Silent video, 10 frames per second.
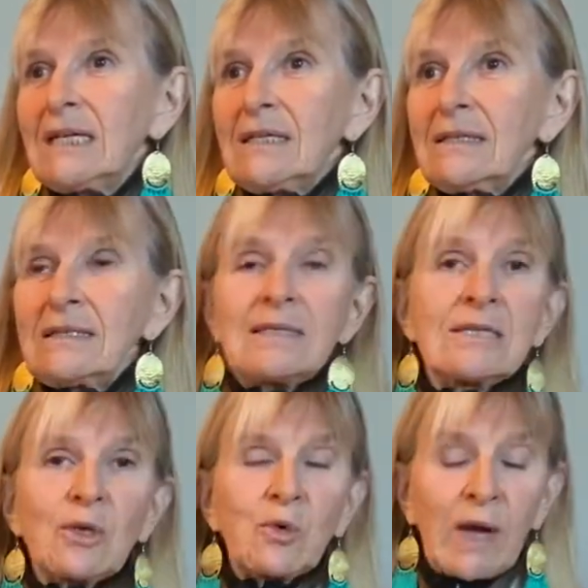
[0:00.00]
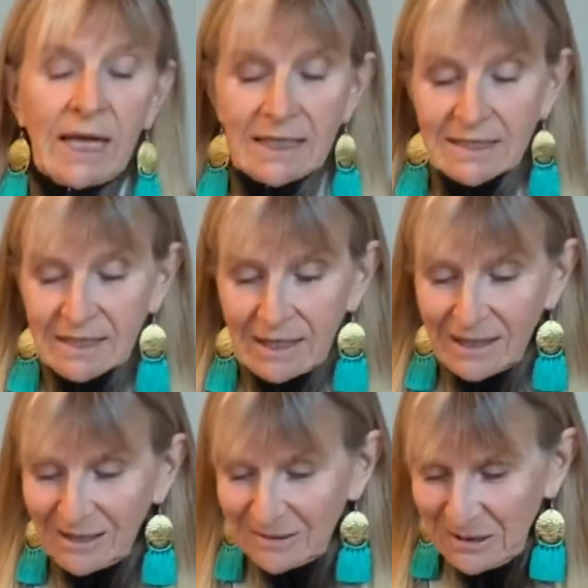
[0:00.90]
This is a great,
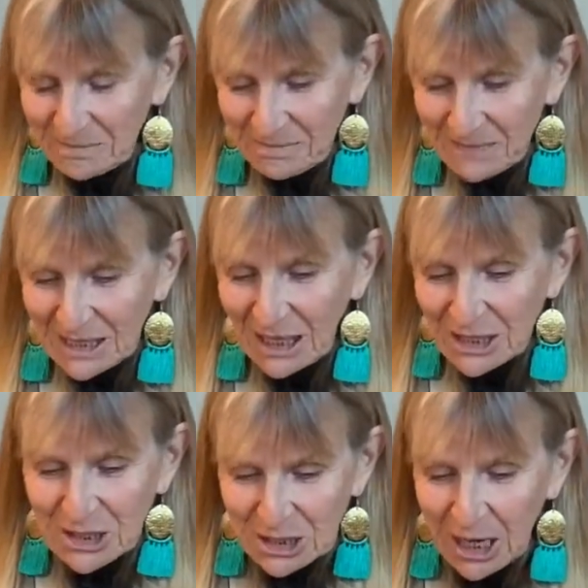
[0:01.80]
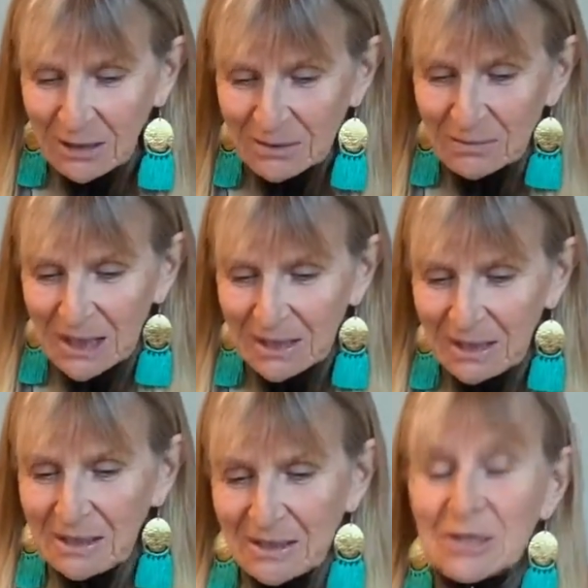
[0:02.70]
it just came to me.
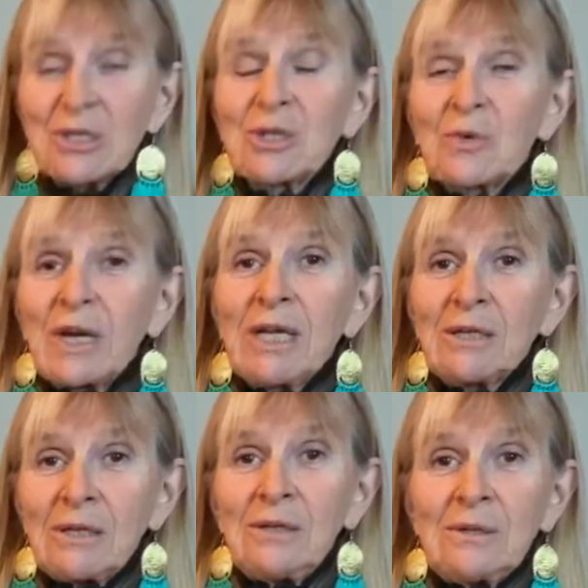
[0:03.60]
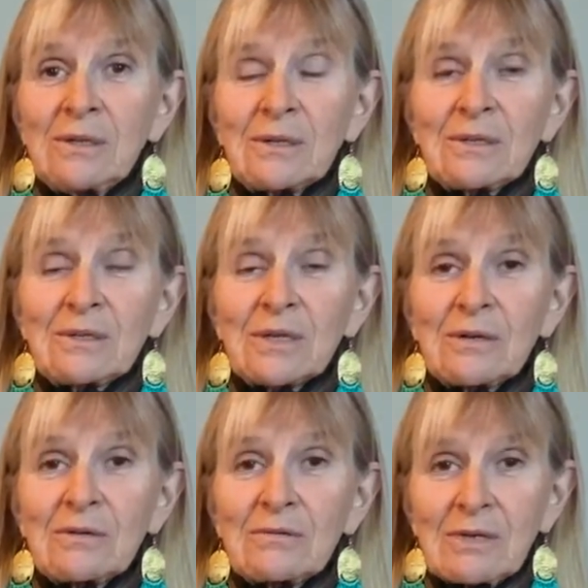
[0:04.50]
This is a great New Year's
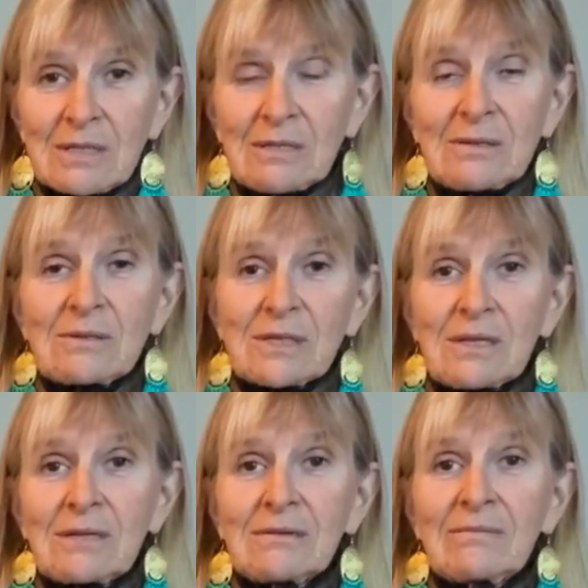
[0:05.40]
resolution.